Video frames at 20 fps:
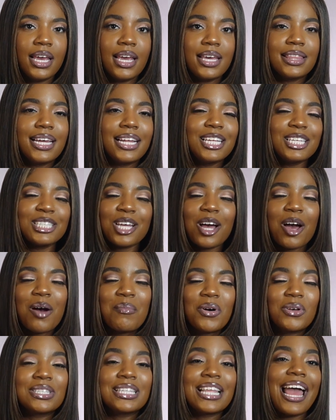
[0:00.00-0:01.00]
That is
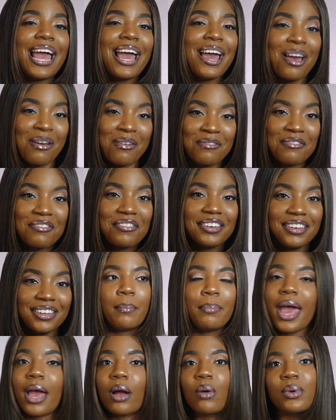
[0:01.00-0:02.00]
almost half.
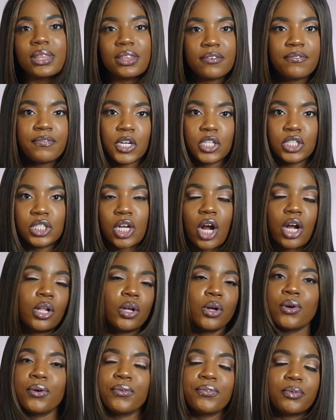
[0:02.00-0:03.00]
Back with the first
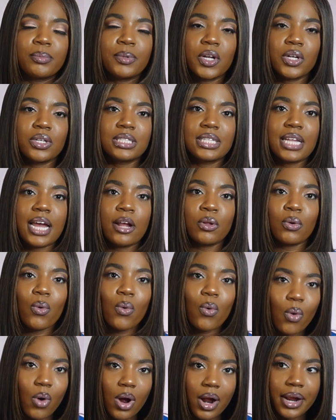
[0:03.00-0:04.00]
article from
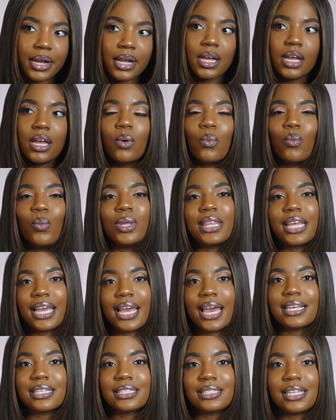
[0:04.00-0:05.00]
nurse.org, when they
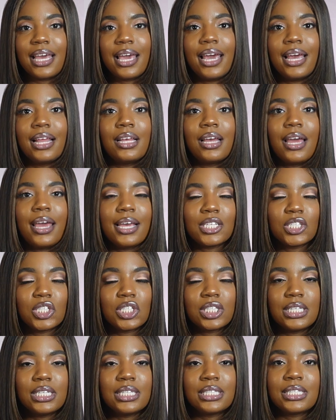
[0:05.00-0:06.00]
had said
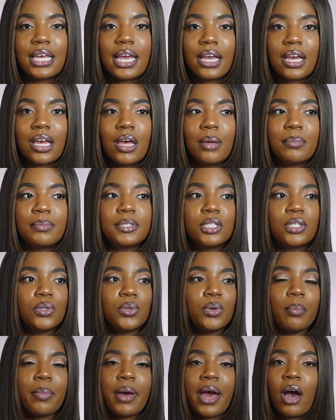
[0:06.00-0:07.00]
agencies take up
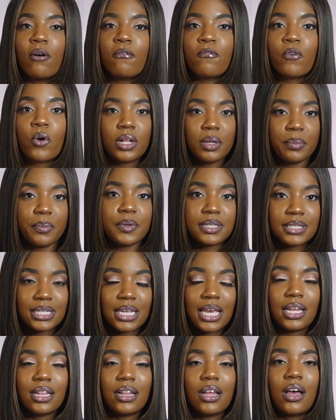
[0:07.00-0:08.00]
to about
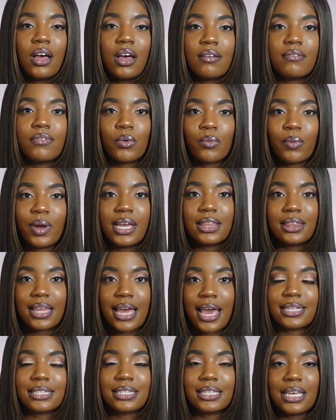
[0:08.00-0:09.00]
40% of the rate
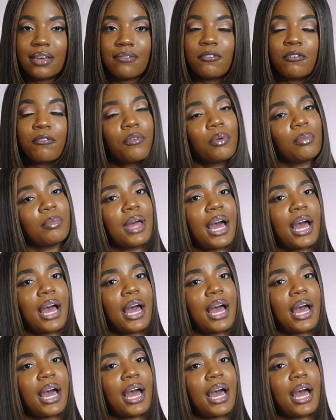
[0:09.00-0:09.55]
that's given from the